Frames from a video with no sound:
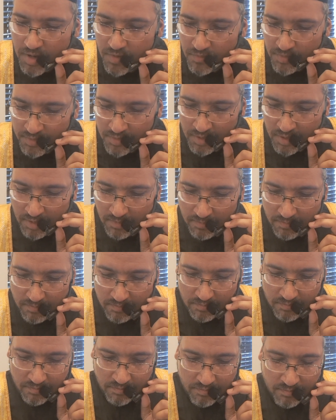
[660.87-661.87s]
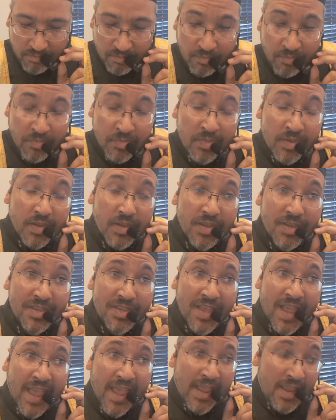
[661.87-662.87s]
with them,
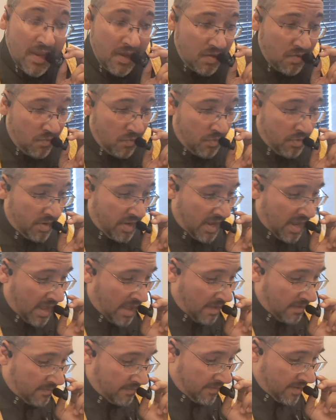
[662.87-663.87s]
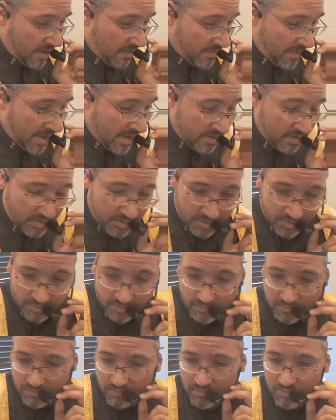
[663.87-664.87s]
they would have abandoned you.